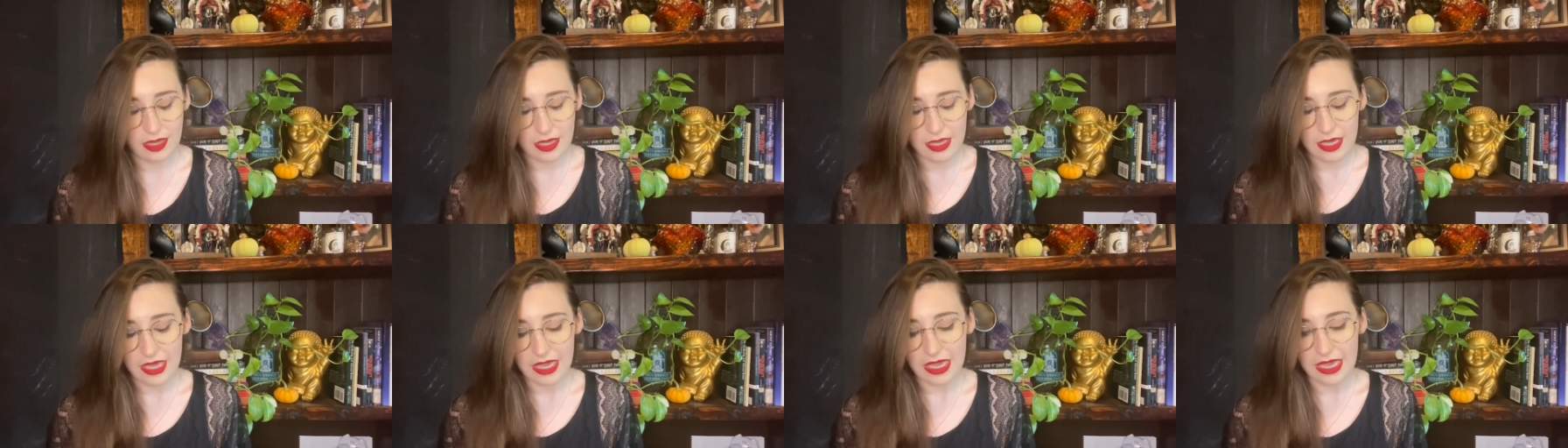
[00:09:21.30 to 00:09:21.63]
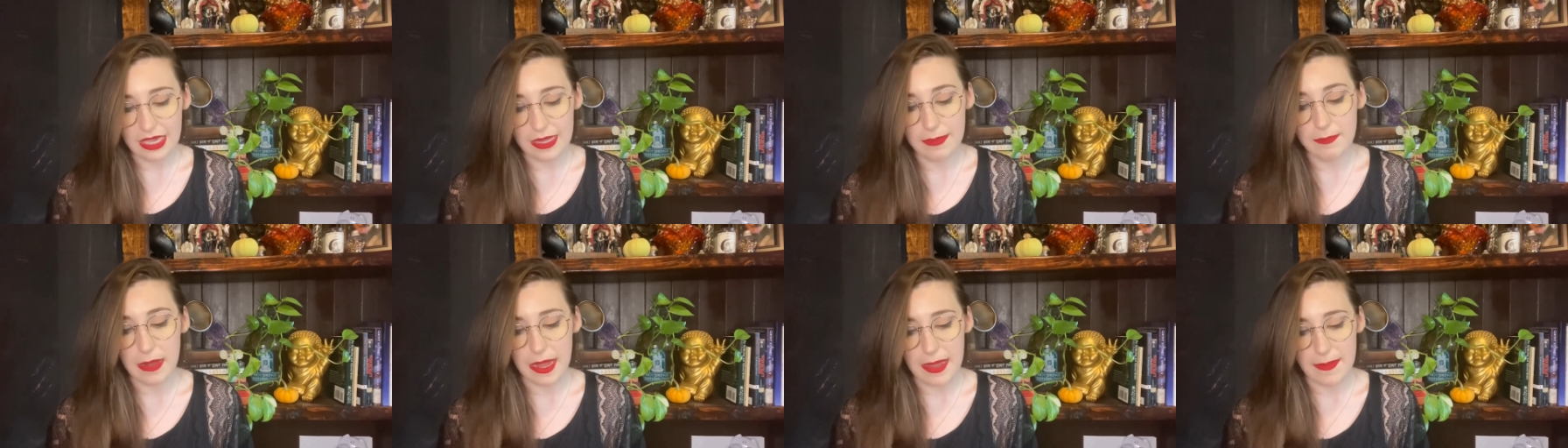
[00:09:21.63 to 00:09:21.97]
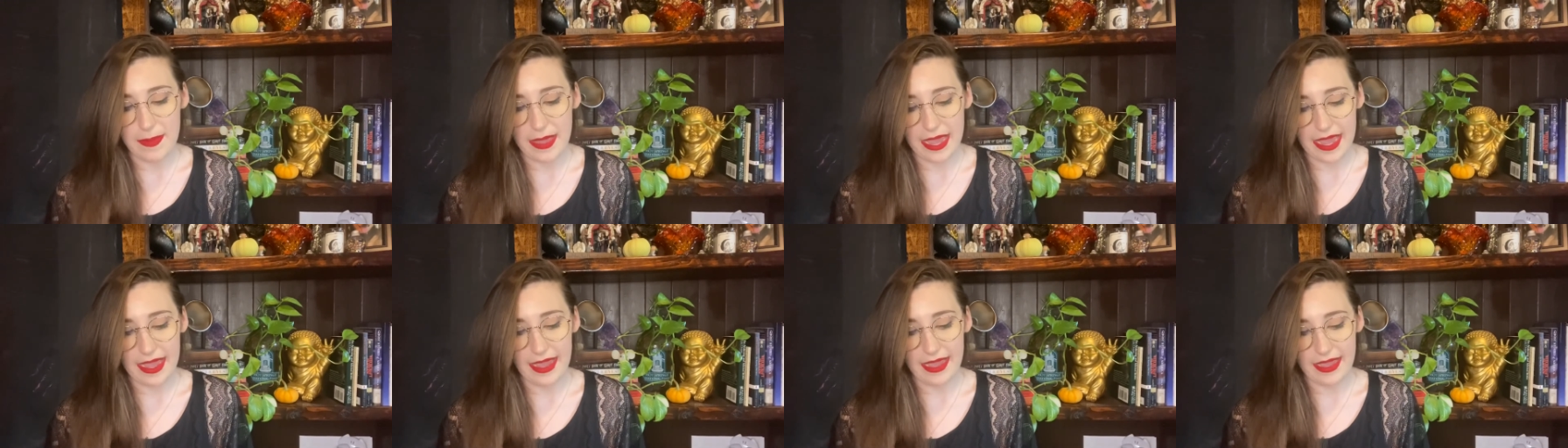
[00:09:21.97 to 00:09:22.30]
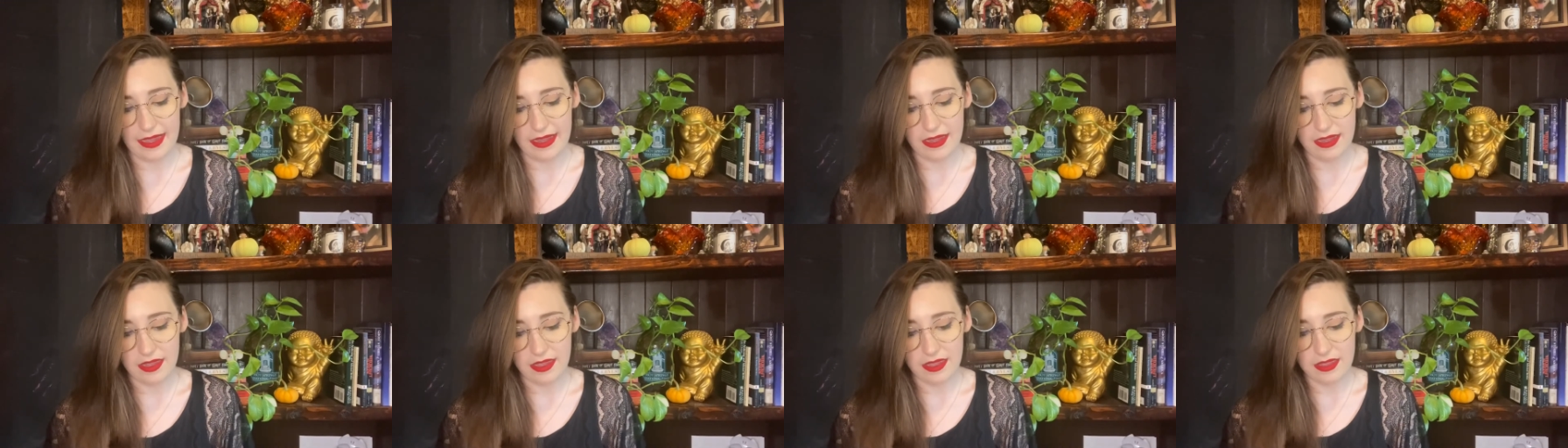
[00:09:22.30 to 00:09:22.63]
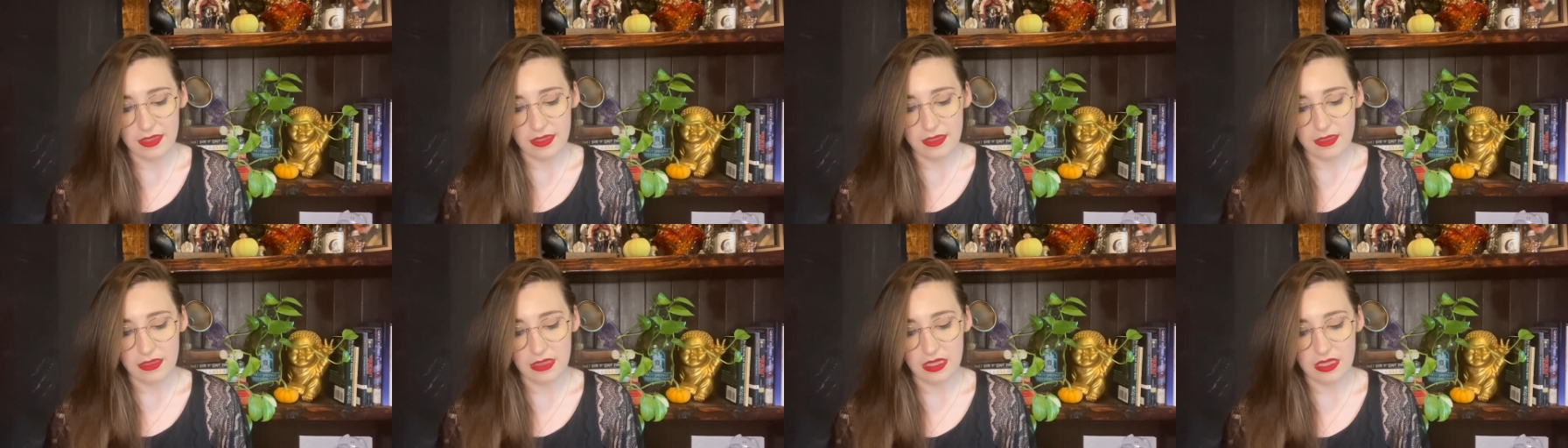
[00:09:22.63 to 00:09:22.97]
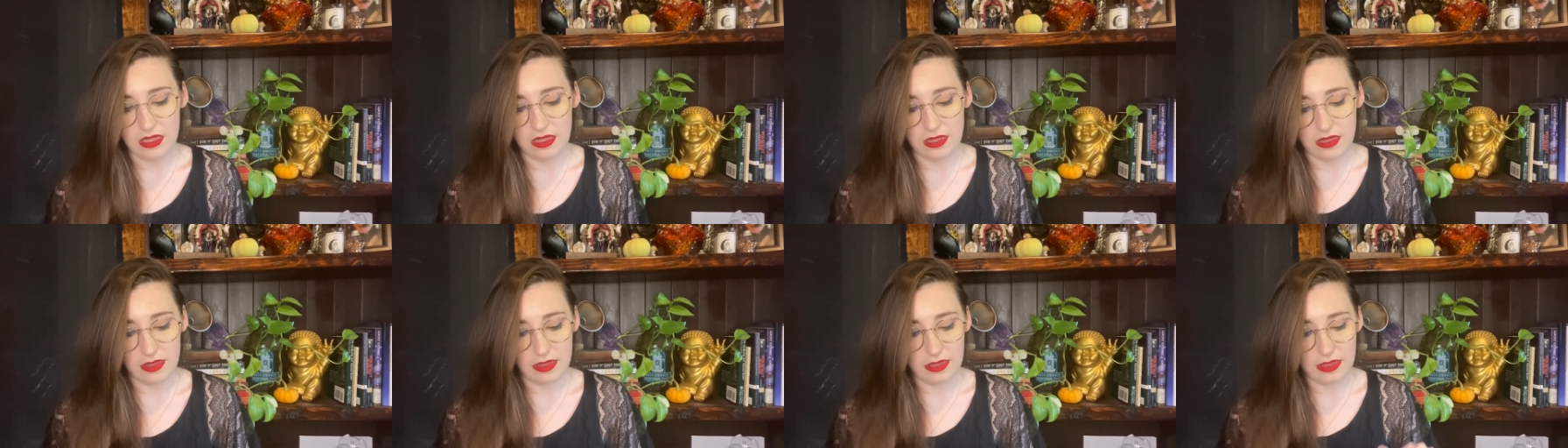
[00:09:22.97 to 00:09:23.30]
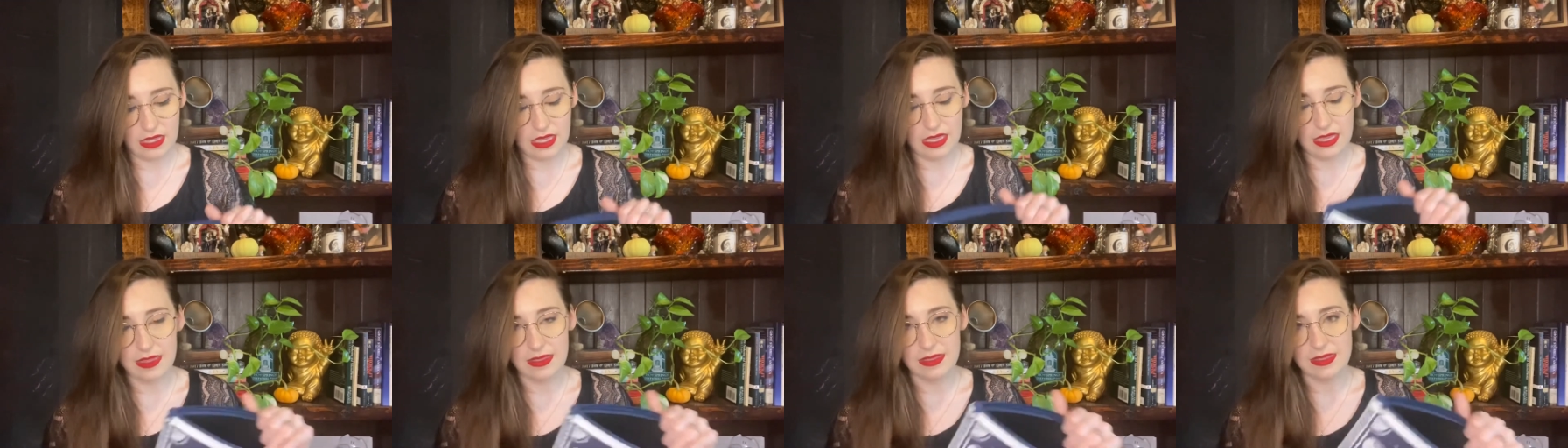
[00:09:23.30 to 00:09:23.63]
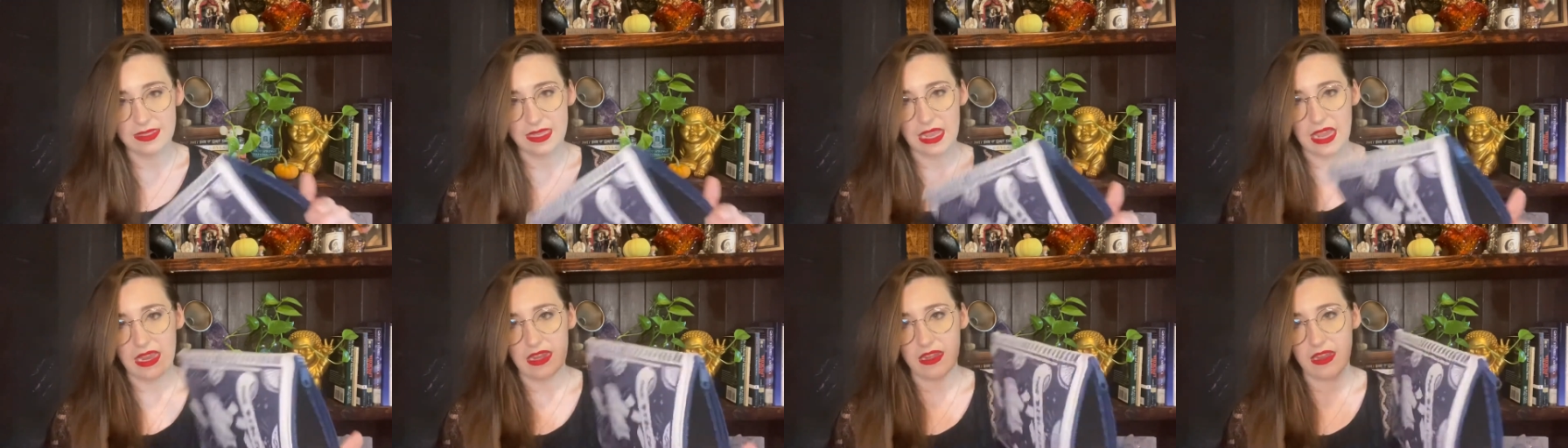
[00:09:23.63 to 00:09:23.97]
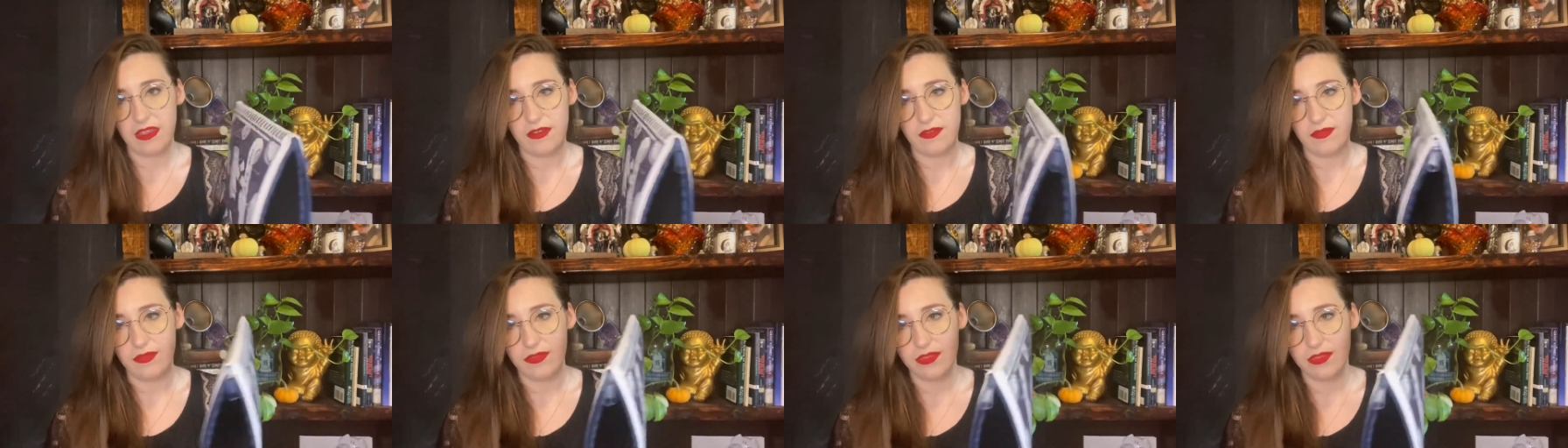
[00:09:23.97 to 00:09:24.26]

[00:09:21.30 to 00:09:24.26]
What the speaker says: in my bag than the inside of